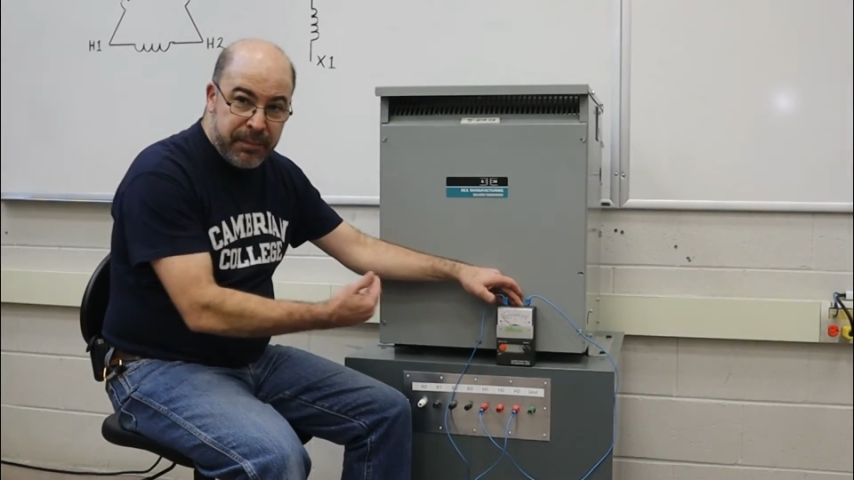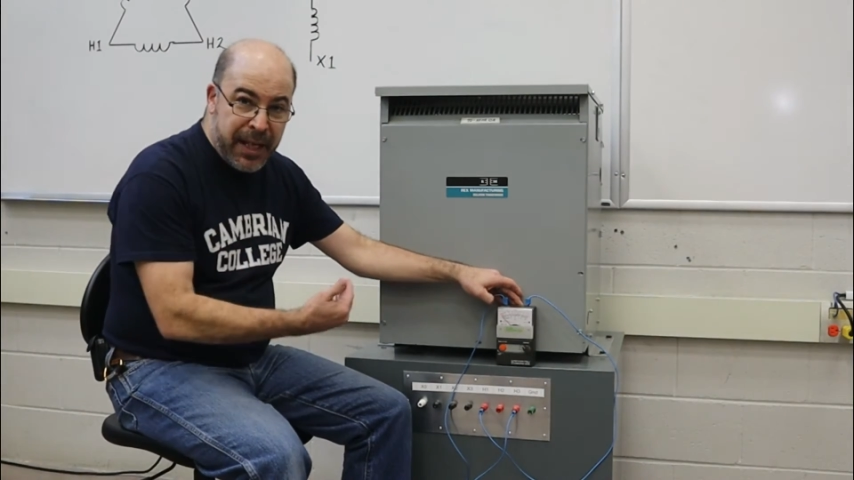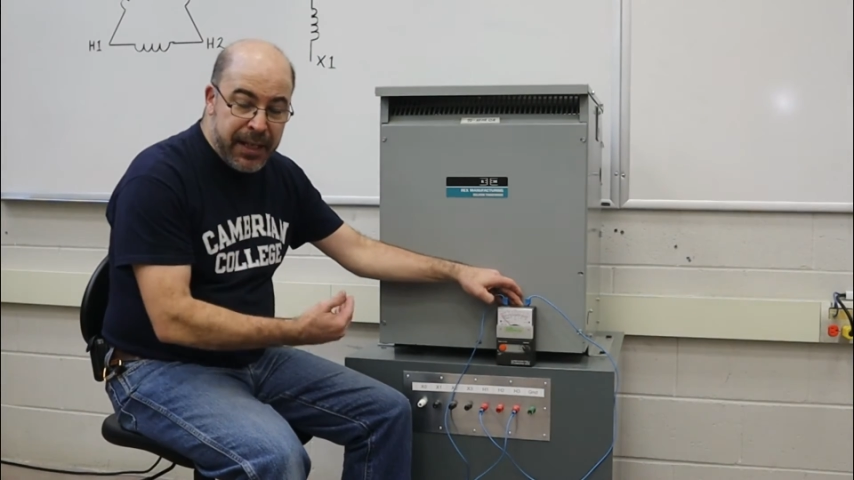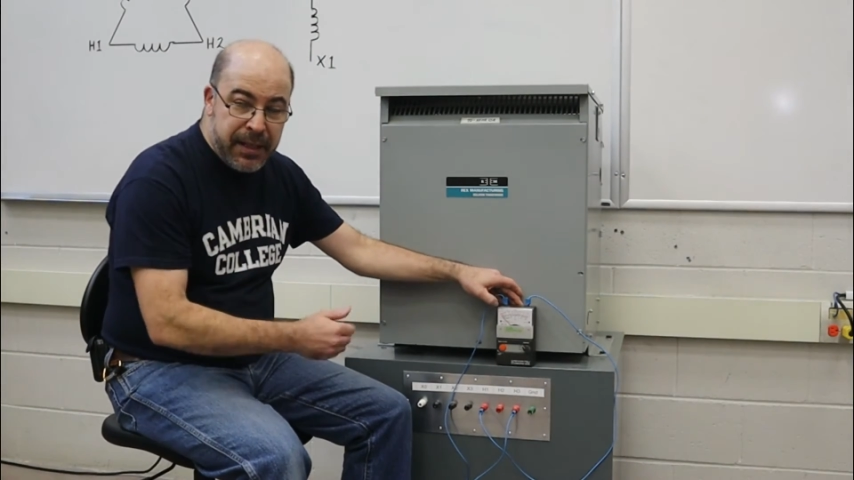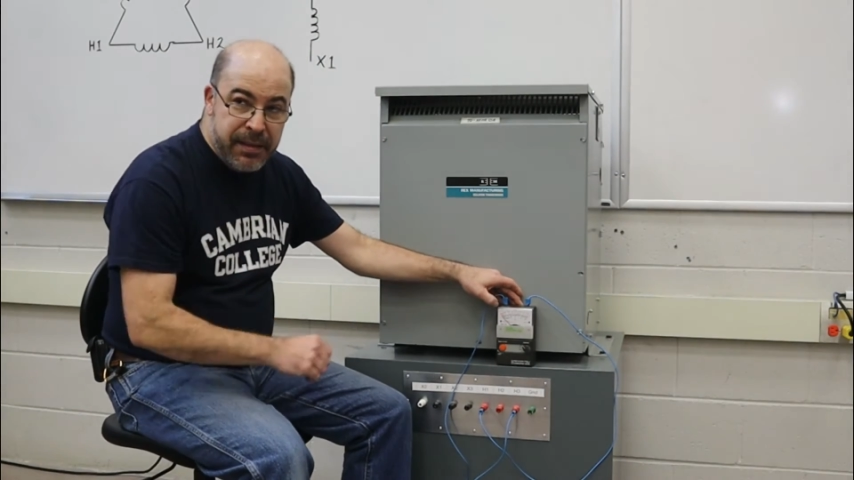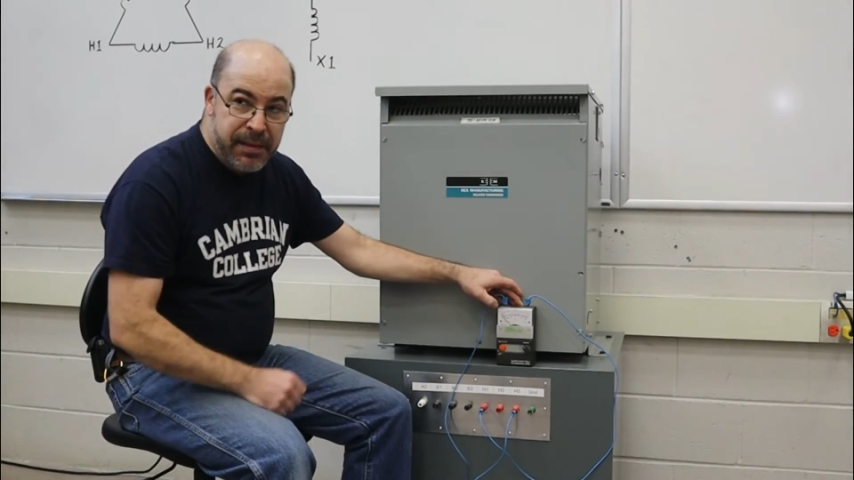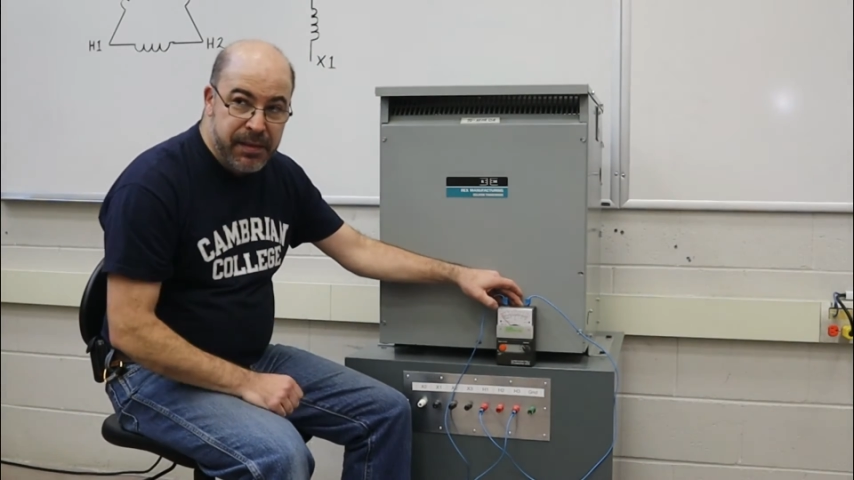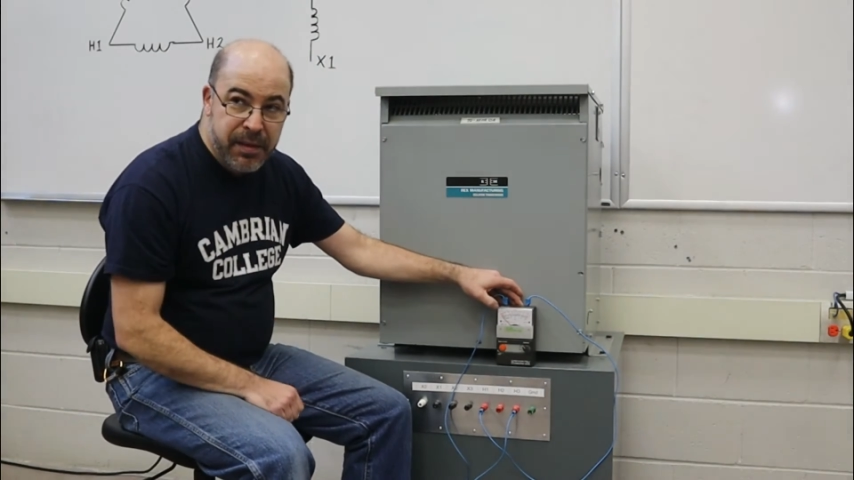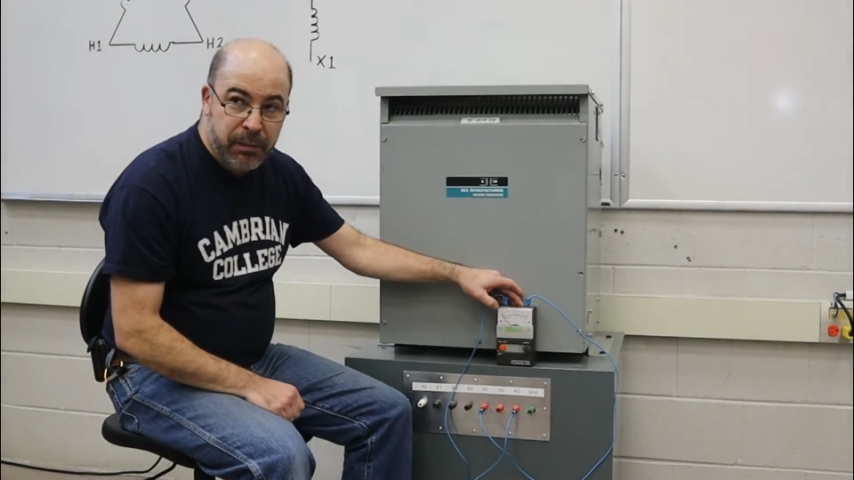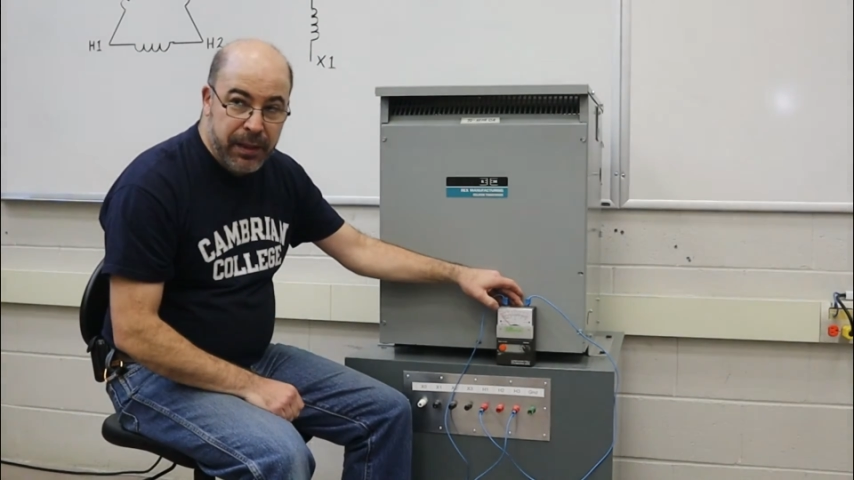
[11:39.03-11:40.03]
I'm getting
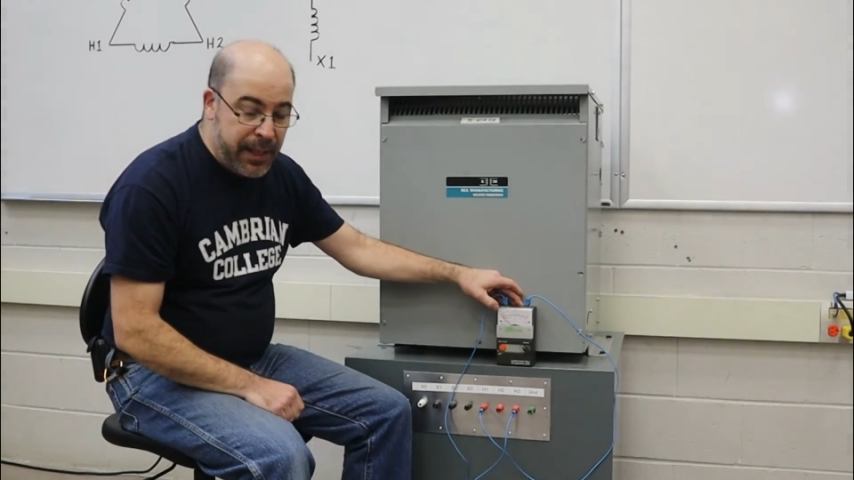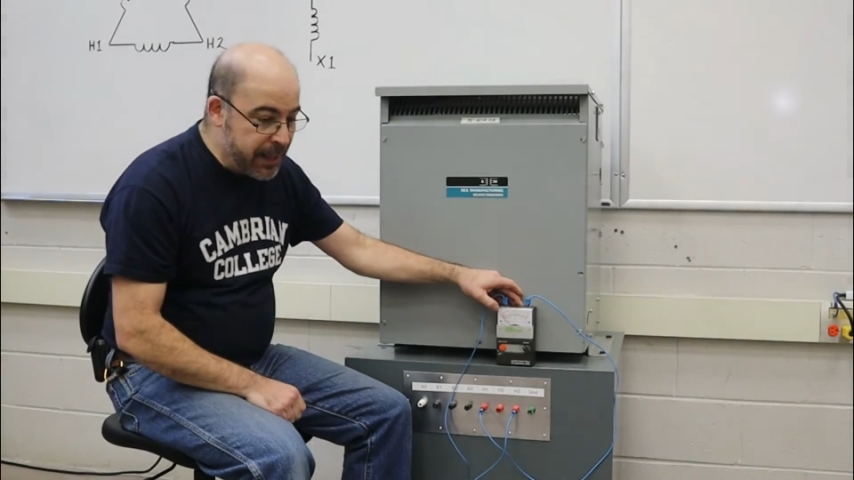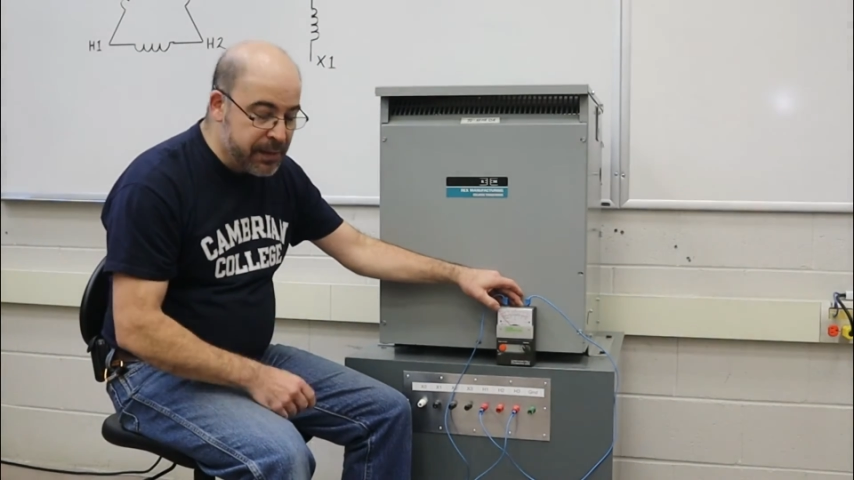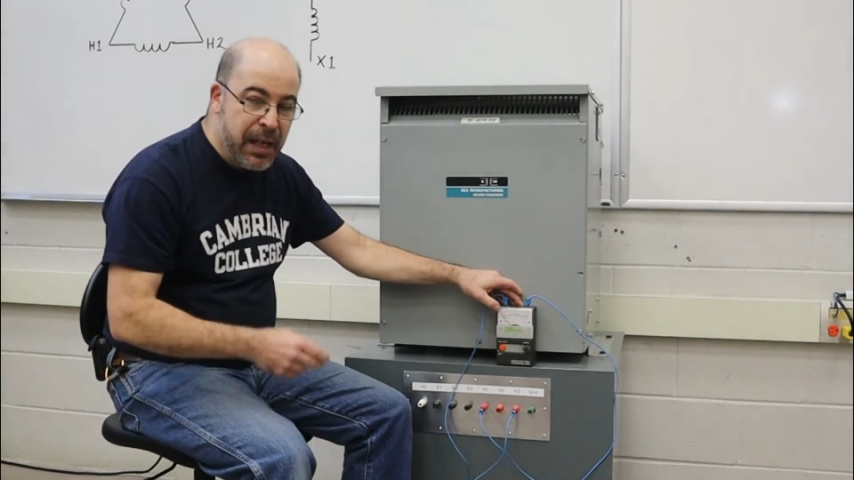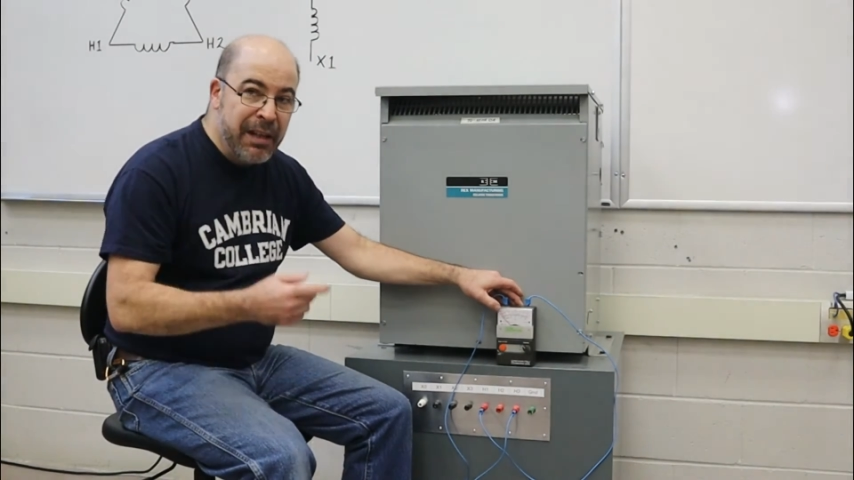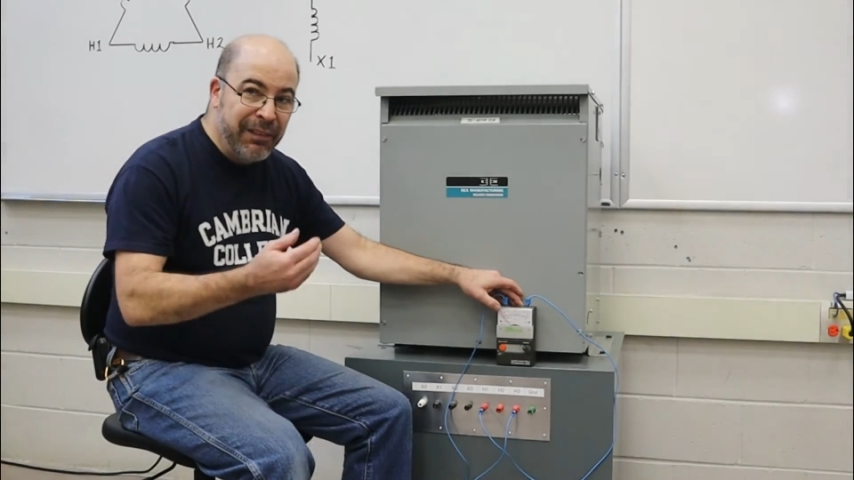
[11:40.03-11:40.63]
consistent readings.